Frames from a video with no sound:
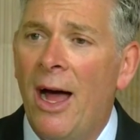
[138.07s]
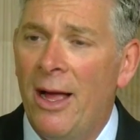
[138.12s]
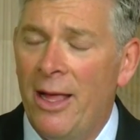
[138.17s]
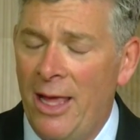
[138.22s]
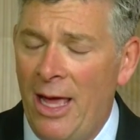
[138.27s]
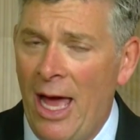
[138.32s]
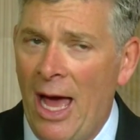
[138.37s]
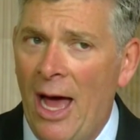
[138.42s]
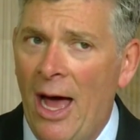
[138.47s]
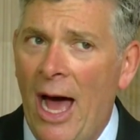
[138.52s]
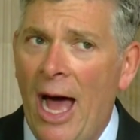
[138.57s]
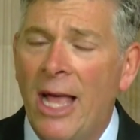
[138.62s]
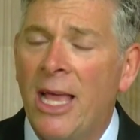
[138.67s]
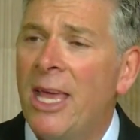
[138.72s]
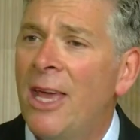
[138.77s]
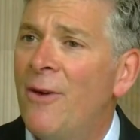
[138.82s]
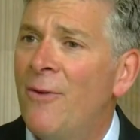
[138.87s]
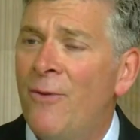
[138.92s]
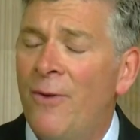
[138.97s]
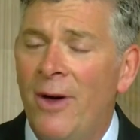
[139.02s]
yeah, I
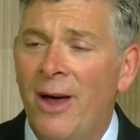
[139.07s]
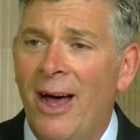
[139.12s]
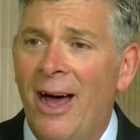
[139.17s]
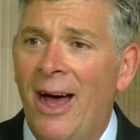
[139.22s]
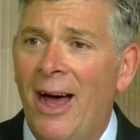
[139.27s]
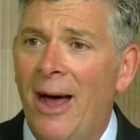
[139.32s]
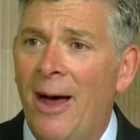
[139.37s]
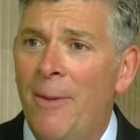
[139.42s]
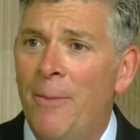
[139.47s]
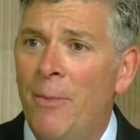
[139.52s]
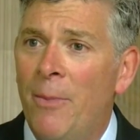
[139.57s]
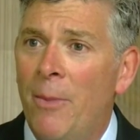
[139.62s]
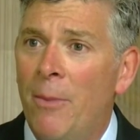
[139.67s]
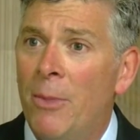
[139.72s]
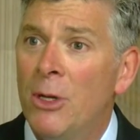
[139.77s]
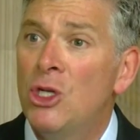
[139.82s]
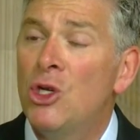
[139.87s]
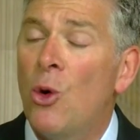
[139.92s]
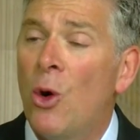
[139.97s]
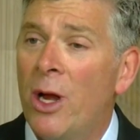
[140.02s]
give uh,
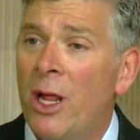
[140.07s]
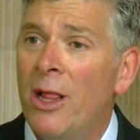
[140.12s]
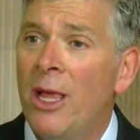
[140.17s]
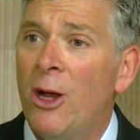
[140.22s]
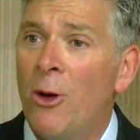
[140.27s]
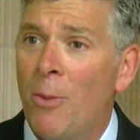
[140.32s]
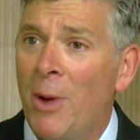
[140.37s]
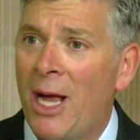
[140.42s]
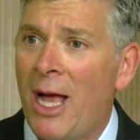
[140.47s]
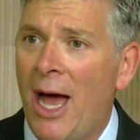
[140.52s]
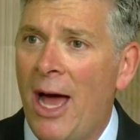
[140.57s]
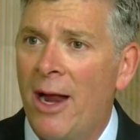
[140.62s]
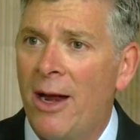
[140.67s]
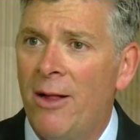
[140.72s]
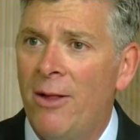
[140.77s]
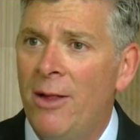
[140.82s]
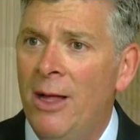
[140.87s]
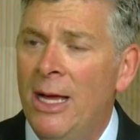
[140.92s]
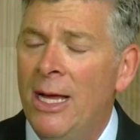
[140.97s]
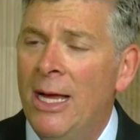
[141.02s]
Majority Leader
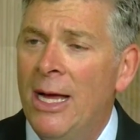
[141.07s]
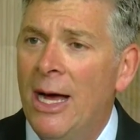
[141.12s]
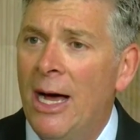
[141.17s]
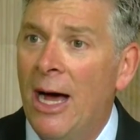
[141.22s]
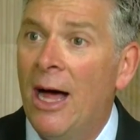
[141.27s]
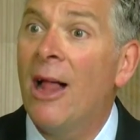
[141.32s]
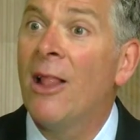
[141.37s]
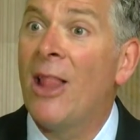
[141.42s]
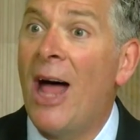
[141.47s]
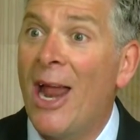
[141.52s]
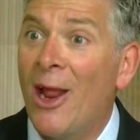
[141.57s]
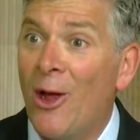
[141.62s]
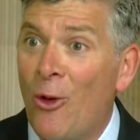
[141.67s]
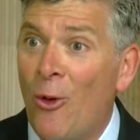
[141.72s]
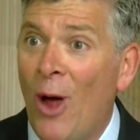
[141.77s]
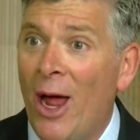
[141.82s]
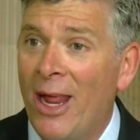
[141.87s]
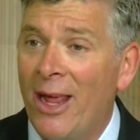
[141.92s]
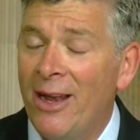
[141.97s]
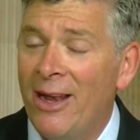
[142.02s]
McConnell a lot of
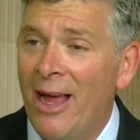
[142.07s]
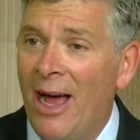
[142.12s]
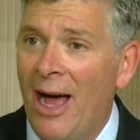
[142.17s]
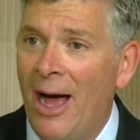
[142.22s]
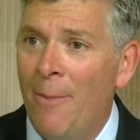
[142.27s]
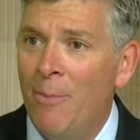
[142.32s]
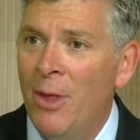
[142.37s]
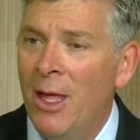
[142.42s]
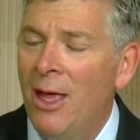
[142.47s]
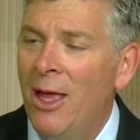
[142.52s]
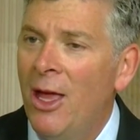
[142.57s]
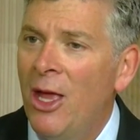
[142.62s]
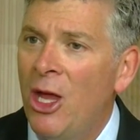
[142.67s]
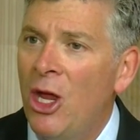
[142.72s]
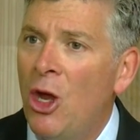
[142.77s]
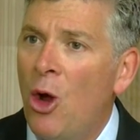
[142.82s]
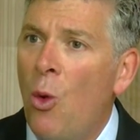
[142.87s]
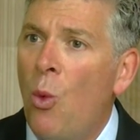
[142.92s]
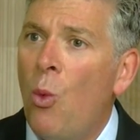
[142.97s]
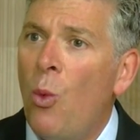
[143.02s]
credit. Um,
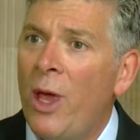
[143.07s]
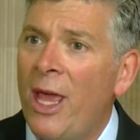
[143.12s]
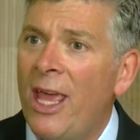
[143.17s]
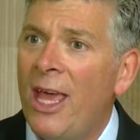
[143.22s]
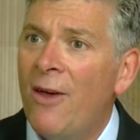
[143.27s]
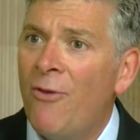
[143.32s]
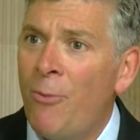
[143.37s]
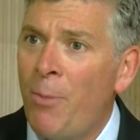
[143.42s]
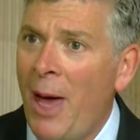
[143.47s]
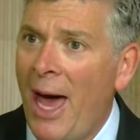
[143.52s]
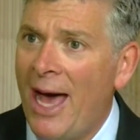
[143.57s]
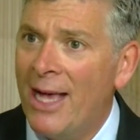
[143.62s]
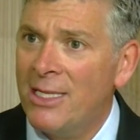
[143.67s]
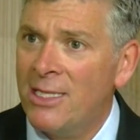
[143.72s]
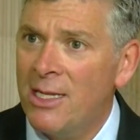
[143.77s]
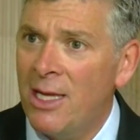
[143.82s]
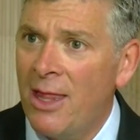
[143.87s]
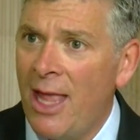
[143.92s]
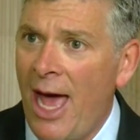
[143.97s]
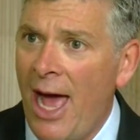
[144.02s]
you know, we have
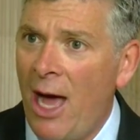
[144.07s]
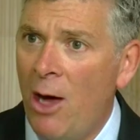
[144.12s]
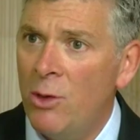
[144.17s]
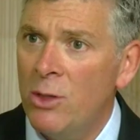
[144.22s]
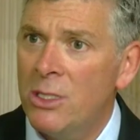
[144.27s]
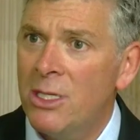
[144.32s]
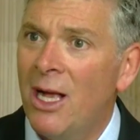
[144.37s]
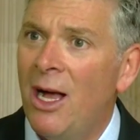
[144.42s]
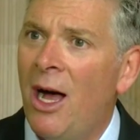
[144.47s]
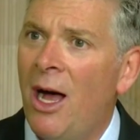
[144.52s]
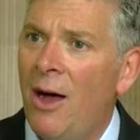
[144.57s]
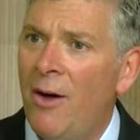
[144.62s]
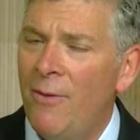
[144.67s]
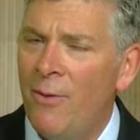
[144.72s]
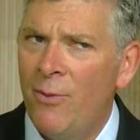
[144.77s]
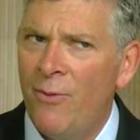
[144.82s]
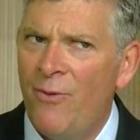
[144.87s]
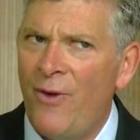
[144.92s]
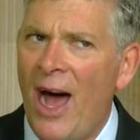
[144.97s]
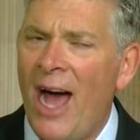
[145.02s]
passed in the House uh,
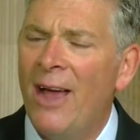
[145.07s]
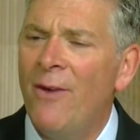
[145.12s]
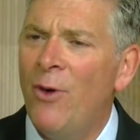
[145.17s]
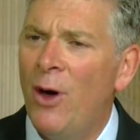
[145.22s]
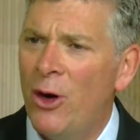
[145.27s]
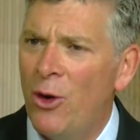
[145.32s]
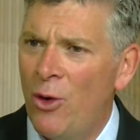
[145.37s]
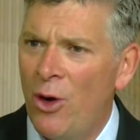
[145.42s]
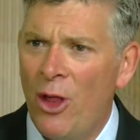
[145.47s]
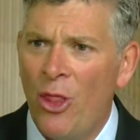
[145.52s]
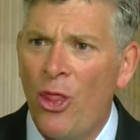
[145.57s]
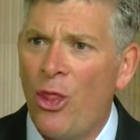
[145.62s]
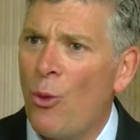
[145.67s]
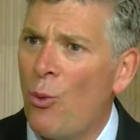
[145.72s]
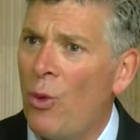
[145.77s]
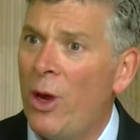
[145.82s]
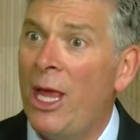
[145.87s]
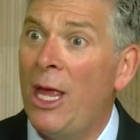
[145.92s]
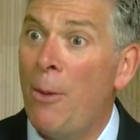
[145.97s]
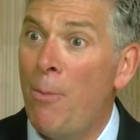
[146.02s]

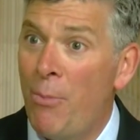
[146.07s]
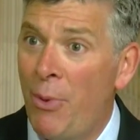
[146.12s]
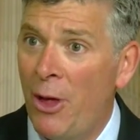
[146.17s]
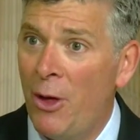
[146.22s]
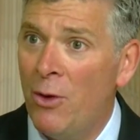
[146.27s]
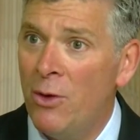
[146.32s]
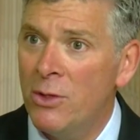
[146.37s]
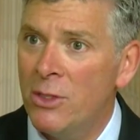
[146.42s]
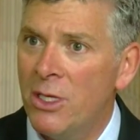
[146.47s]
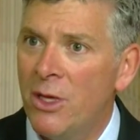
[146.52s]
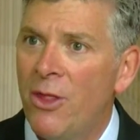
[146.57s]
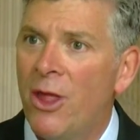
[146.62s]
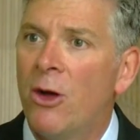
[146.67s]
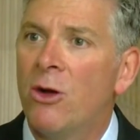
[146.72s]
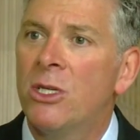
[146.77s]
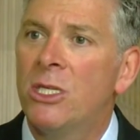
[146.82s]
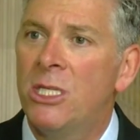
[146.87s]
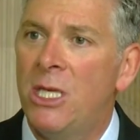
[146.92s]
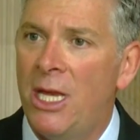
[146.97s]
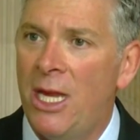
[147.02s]
503 bills that
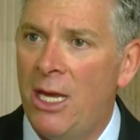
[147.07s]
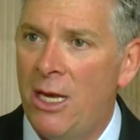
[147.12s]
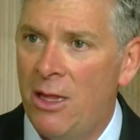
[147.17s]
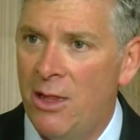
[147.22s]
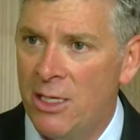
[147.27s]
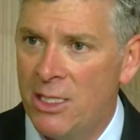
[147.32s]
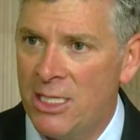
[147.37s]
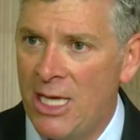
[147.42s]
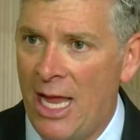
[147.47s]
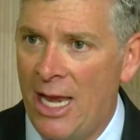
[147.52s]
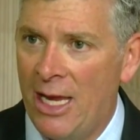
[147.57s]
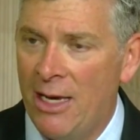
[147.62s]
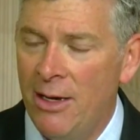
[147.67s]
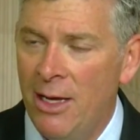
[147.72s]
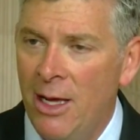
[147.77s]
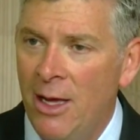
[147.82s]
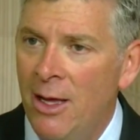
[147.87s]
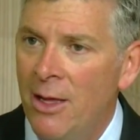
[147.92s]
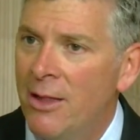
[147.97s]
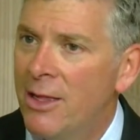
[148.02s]
are sitting in the Senate.
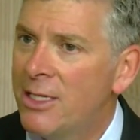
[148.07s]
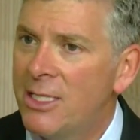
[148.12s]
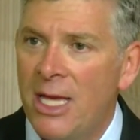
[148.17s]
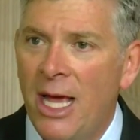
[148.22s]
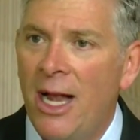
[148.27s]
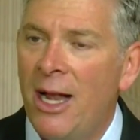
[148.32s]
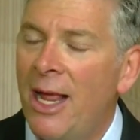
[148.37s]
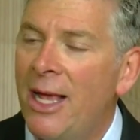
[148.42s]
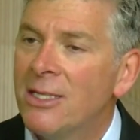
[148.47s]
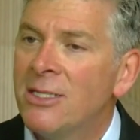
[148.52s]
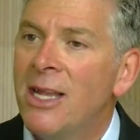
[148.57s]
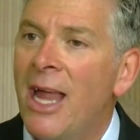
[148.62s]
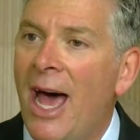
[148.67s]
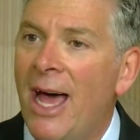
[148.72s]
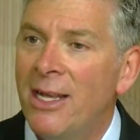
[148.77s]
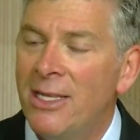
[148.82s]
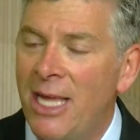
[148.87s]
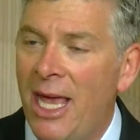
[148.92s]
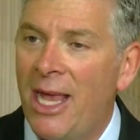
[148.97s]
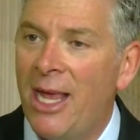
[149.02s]
The Senate has
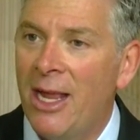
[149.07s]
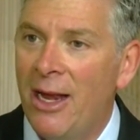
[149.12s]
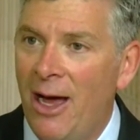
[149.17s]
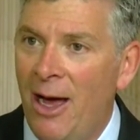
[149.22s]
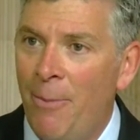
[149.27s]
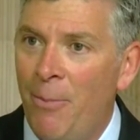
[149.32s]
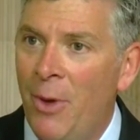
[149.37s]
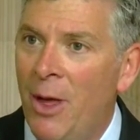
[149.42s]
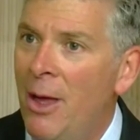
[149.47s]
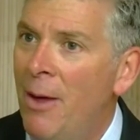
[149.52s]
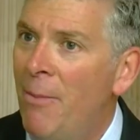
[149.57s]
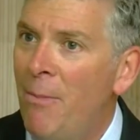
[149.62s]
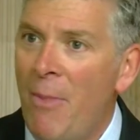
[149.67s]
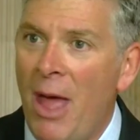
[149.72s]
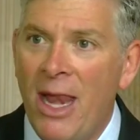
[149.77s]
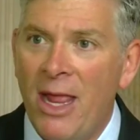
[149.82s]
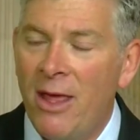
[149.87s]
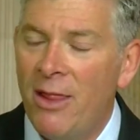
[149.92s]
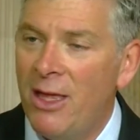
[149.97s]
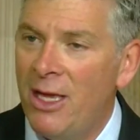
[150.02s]
not taken up
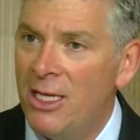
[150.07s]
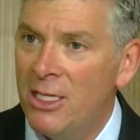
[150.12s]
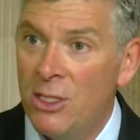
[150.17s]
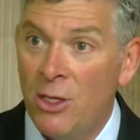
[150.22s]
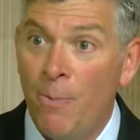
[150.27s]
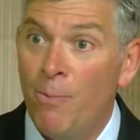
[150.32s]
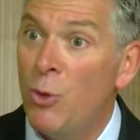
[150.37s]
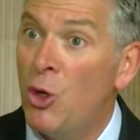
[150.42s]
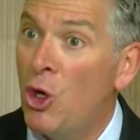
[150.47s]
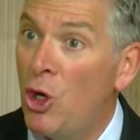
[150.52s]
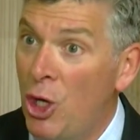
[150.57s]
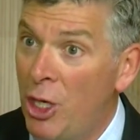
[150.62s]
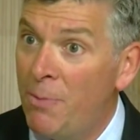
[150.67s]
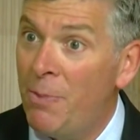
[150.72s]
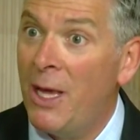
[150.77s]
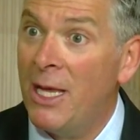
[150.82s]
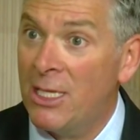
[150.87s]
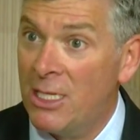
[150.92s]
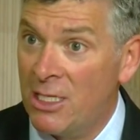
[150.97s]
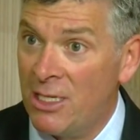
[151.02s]
many of these good
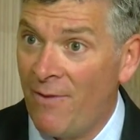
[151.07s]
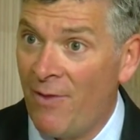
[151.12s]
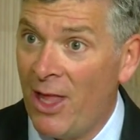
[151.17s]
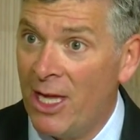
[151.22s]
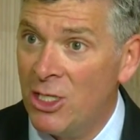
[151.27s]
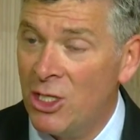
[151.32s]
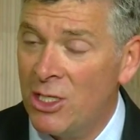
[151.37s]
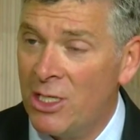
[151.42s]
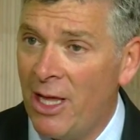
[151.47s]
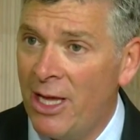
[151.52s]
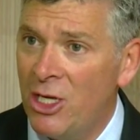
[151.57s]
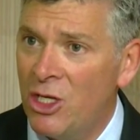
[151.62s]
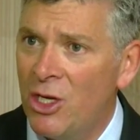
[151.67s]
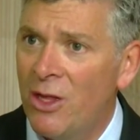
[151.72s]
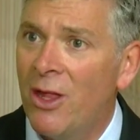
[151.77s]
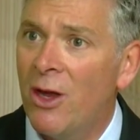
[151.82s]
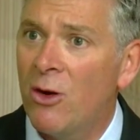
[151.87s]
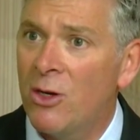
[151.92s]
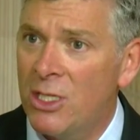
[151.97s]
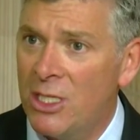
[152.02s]
pieces of
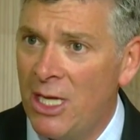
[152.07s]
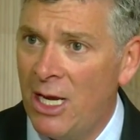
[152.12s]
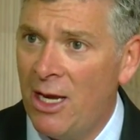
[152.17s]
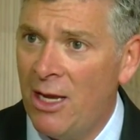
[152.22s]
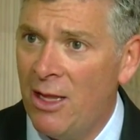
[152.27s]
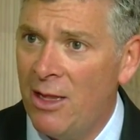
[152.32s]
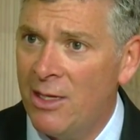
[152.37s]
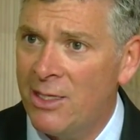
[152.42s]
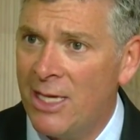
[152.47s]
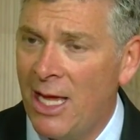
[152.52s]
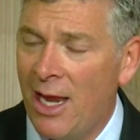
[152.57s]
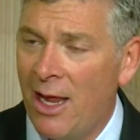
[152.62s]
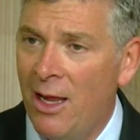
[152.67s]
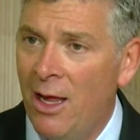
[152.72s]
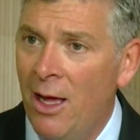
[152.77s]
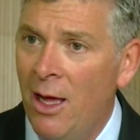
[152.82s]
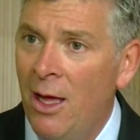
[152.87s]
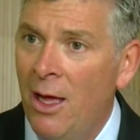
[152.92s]
legislation that are sitting in the Senate.